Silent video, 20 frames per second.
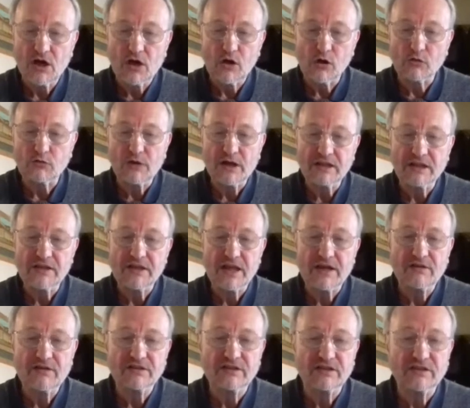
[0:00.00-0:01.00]
already
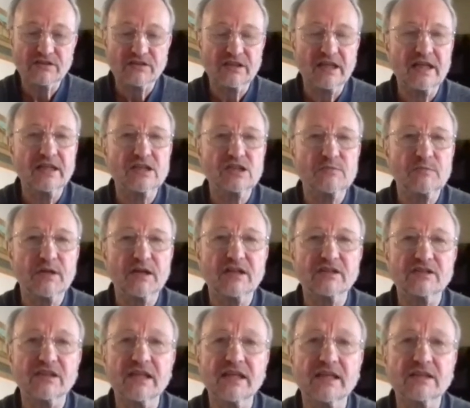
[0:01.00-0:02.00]
there is a stench,
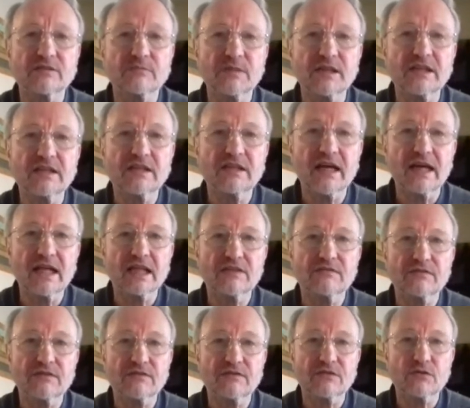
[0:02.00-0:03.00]
because he has been dead
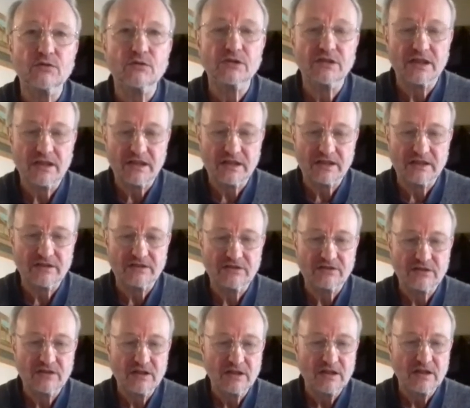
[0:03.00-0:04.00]
for 4
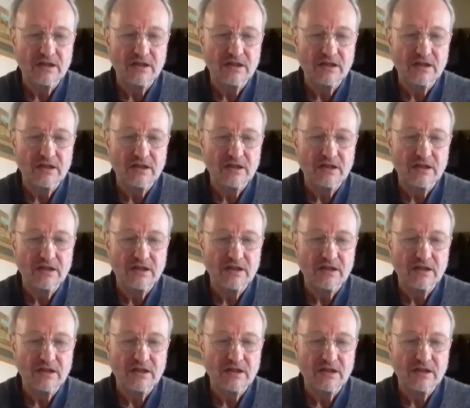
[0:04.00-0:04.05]
days."